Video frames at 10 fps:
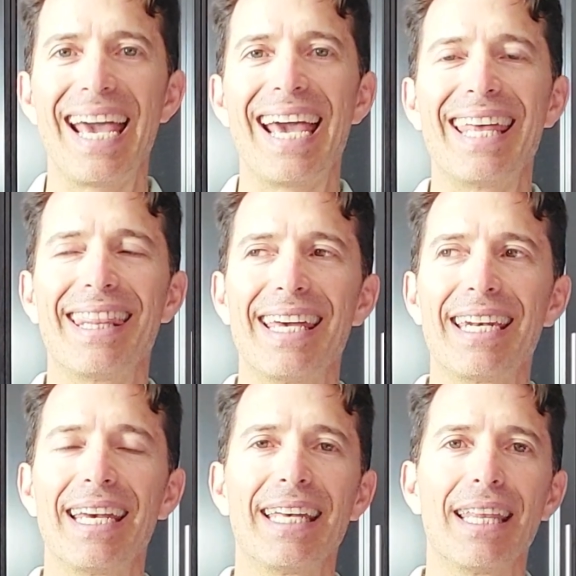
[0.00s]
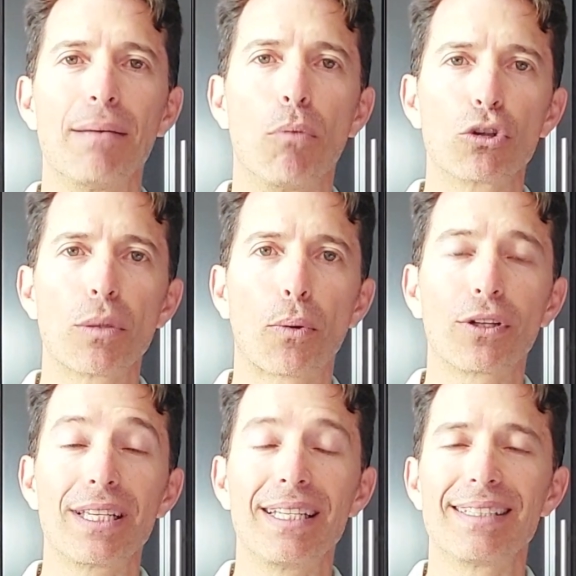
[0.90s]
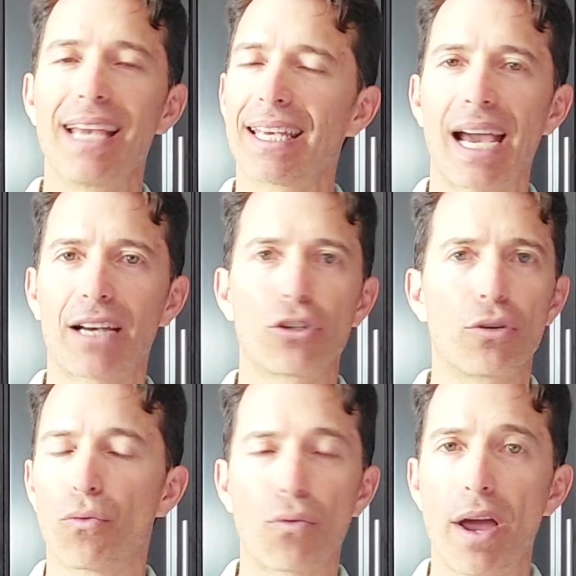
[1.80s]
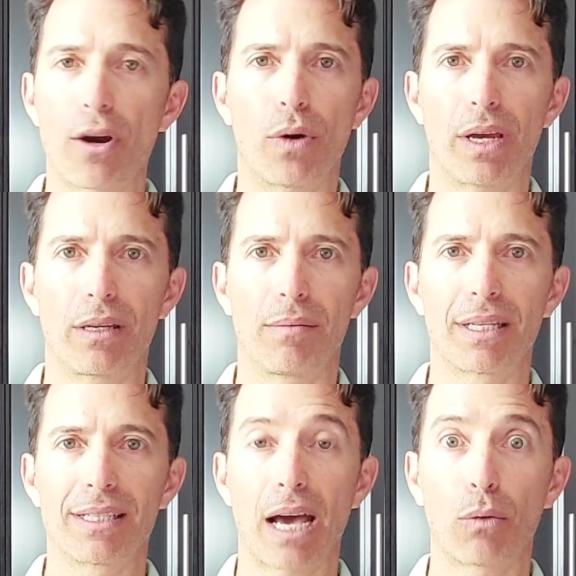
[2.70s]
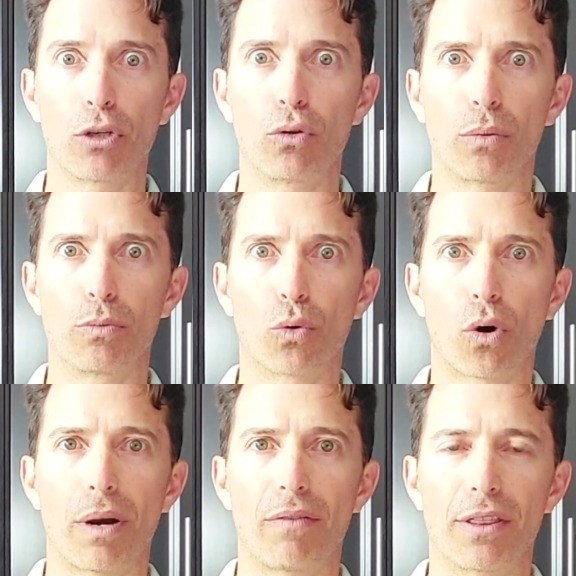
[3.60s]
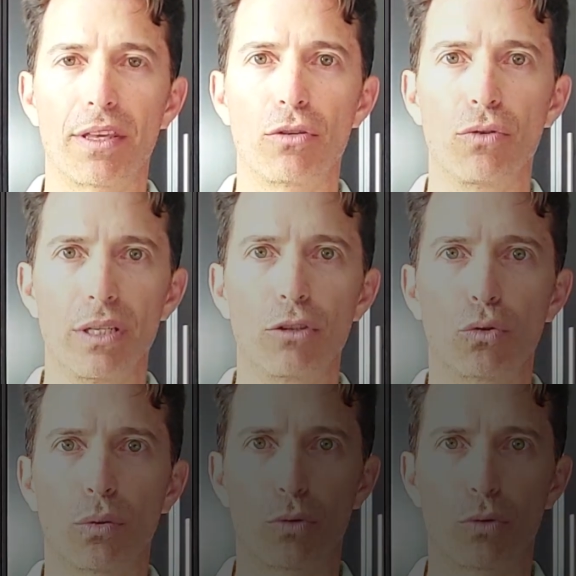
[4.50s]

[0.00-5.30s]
and then most importantly, take action right away because that way you'll absorb everything you need to